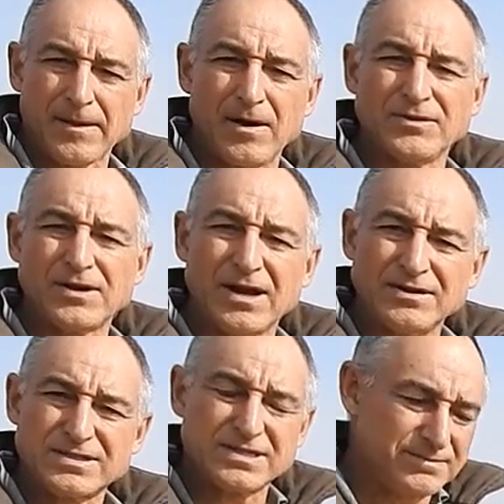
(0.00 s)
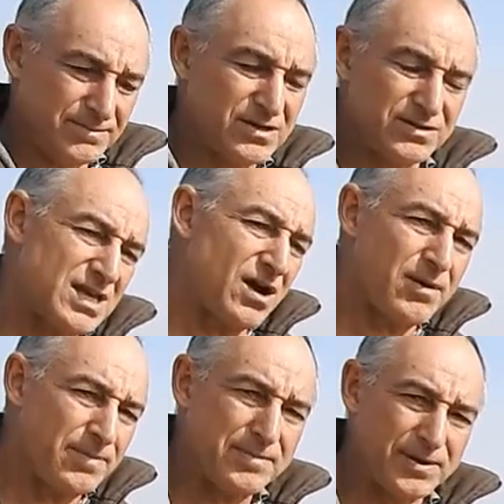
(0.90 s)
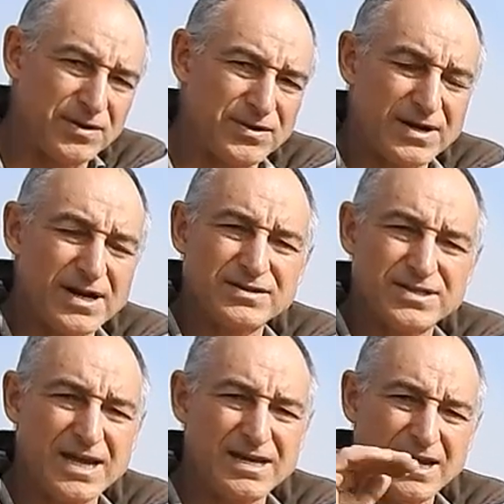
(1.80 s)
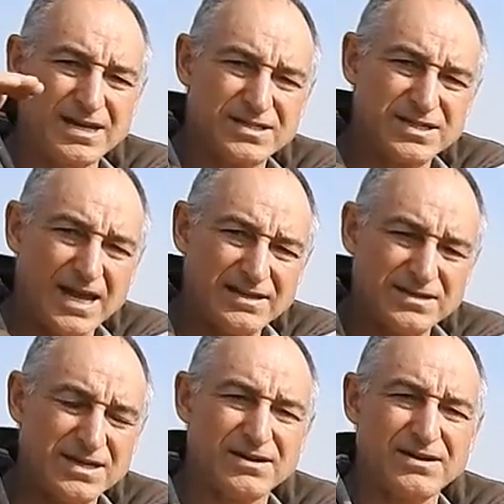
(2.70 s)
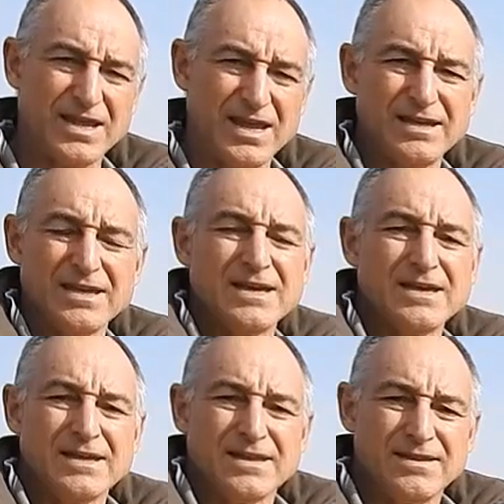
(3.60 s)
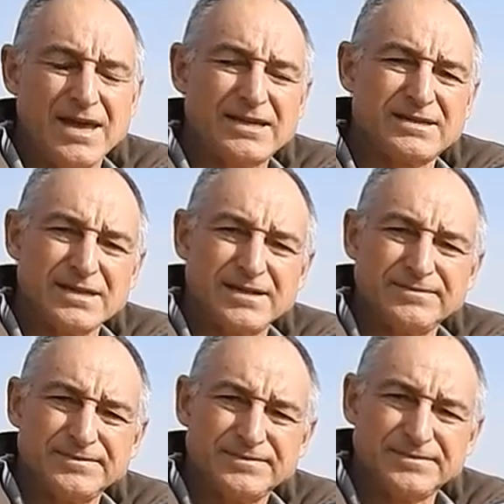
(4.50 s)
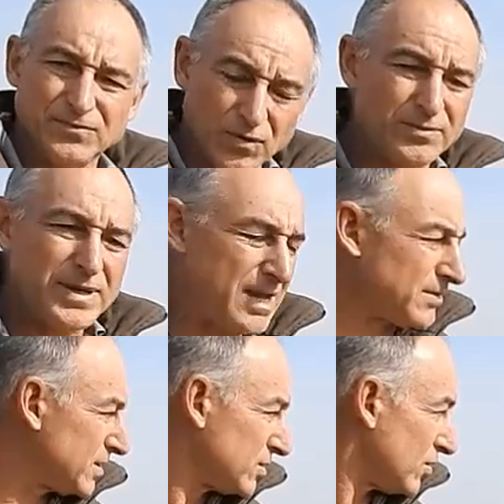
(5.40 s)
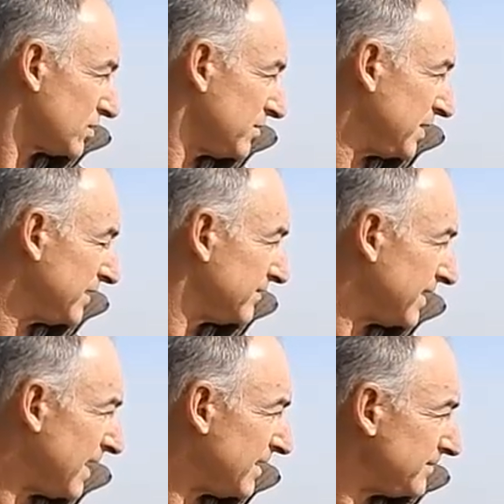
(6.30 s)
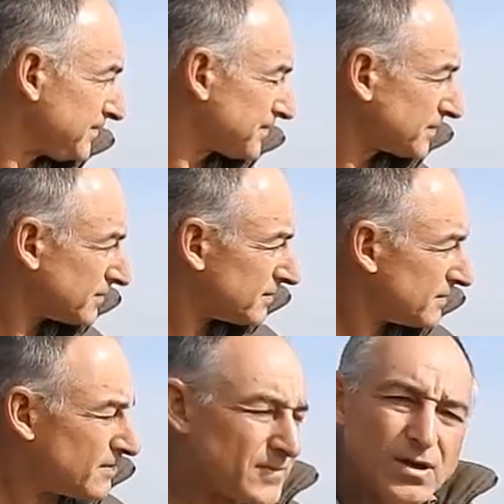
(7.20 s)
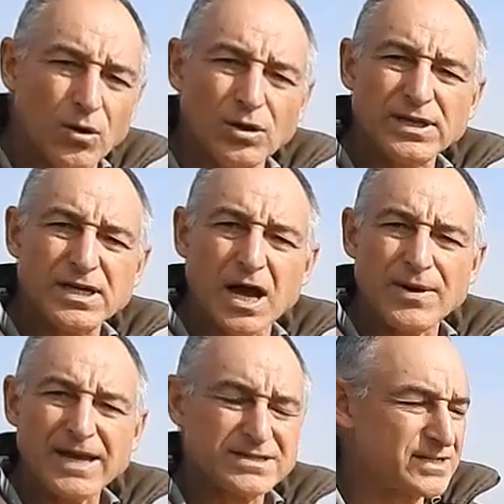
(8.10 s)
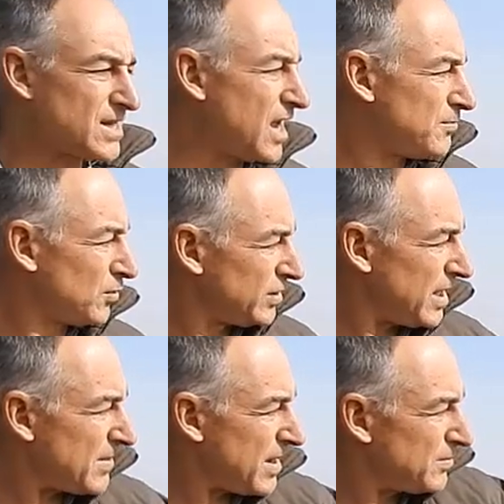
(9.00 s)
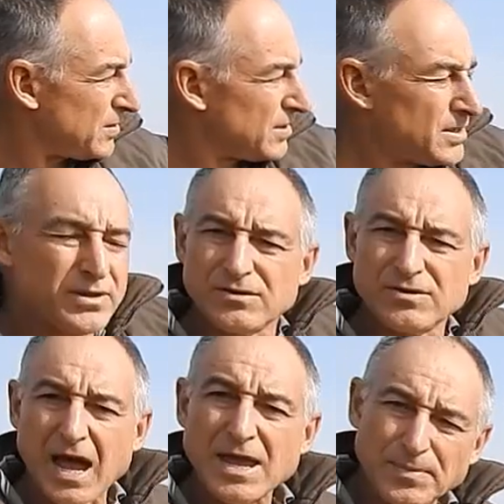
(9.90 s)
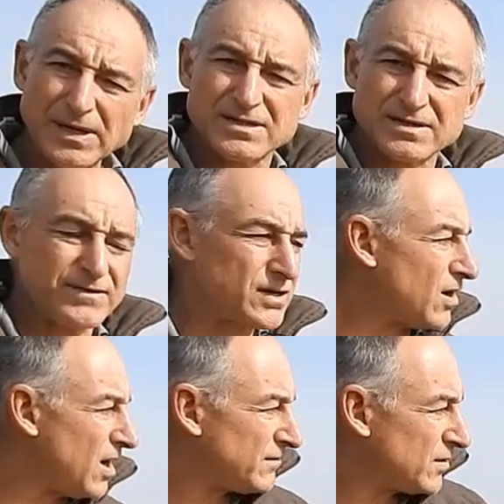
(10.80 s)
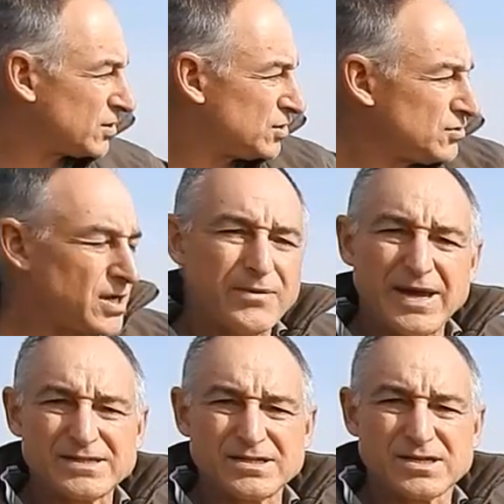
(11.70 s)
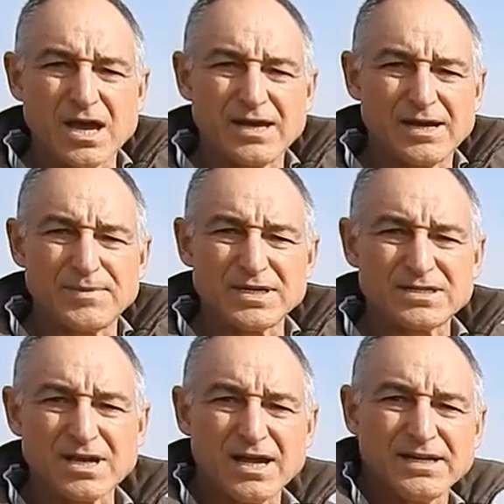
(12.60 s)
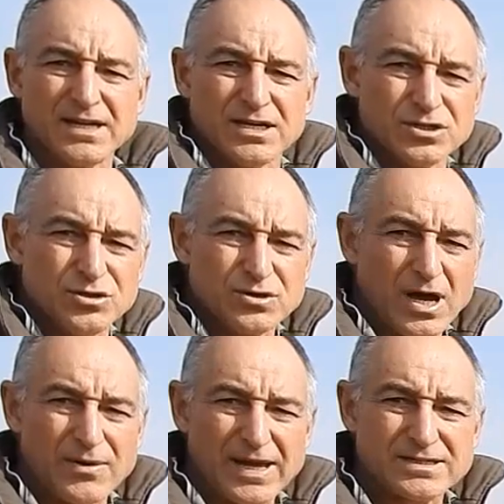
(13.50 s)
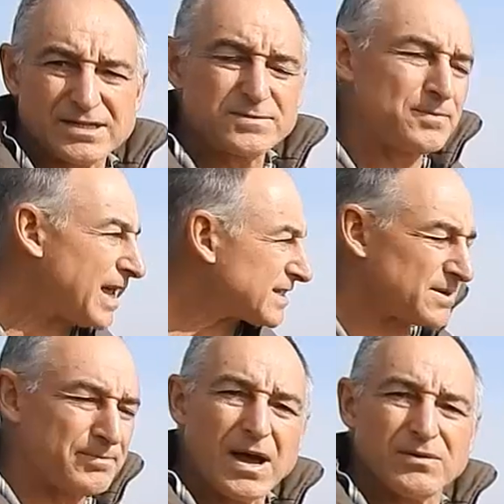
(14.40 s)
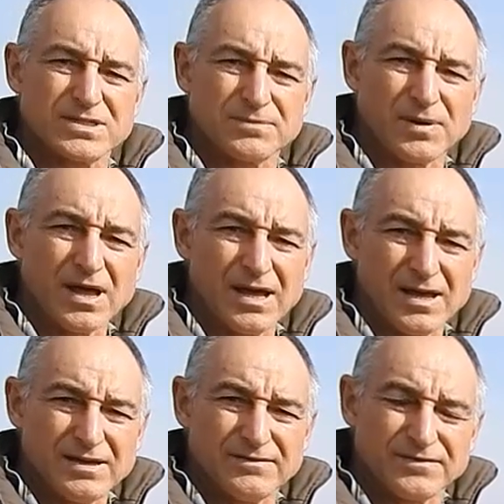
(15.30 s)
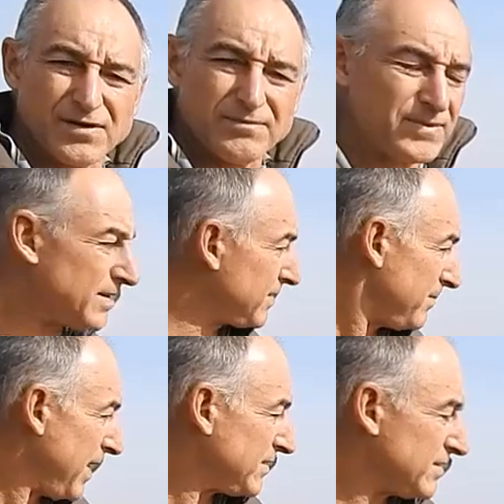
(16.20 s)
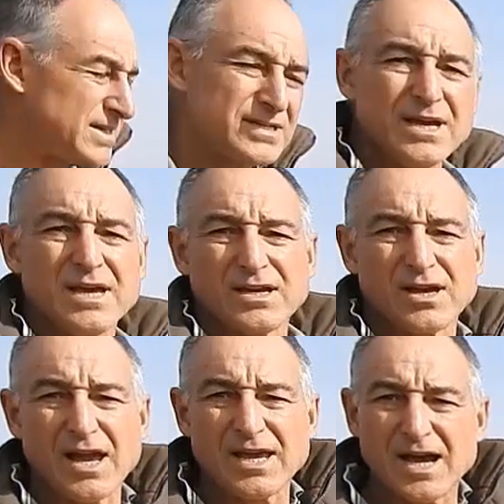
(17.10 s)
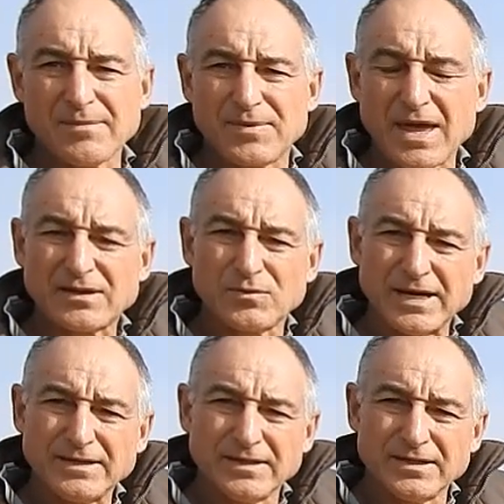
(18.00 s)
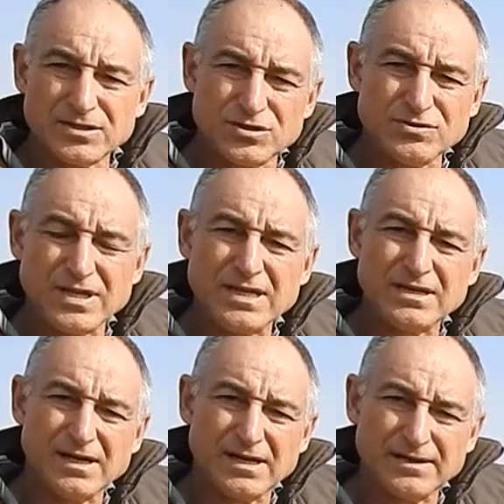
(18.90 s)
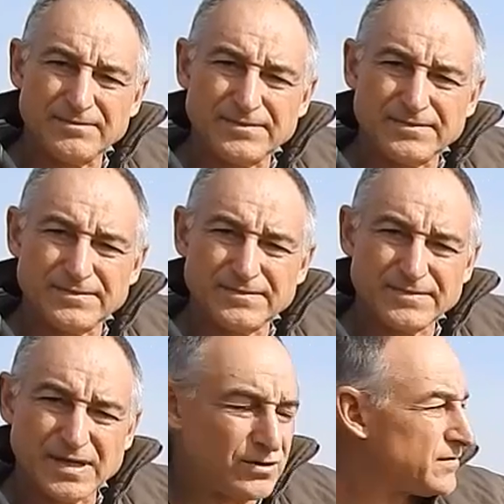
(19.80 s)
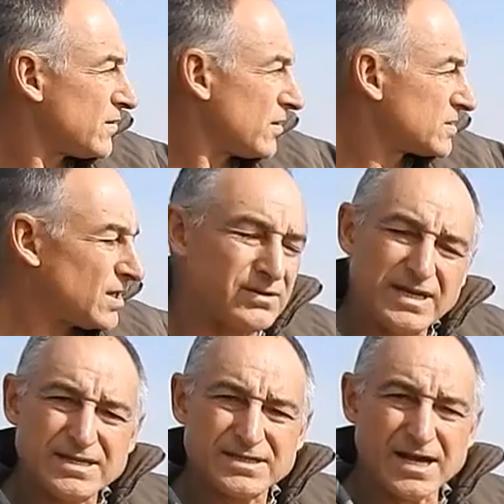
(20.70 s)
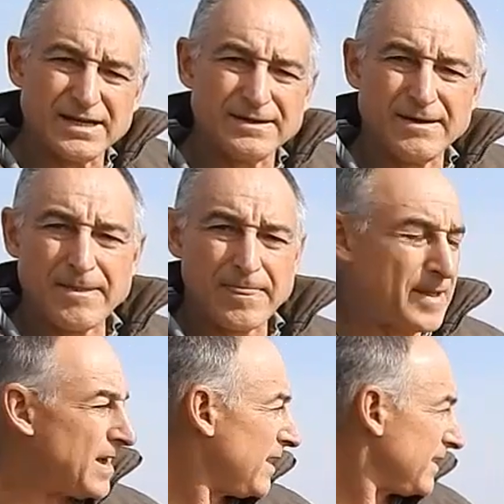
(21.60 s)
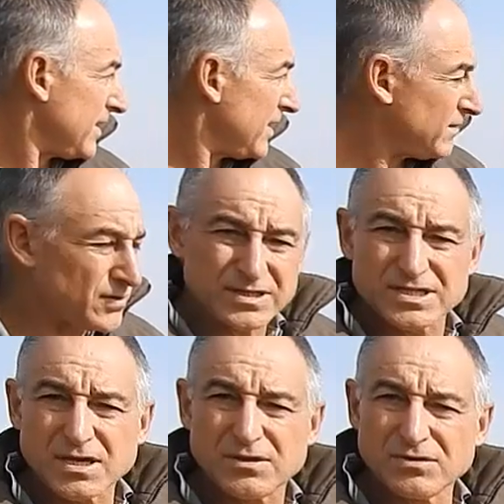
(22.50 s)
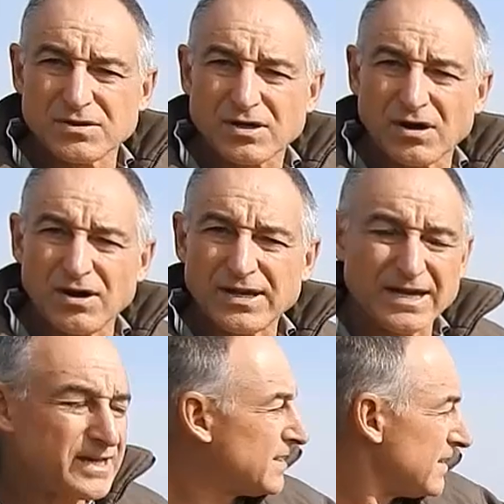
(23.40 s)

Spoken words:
on the roads, because there are people on the roads and scattered here and there that will be able to talk to me. Now, all the coaxes, I pull them up through the A-pillars of the car. I've got two coaxes going up this side, two coaxes plus a power supply from the batteries going up that way to the roof console inside. Now, I don't know if you can see through the car here,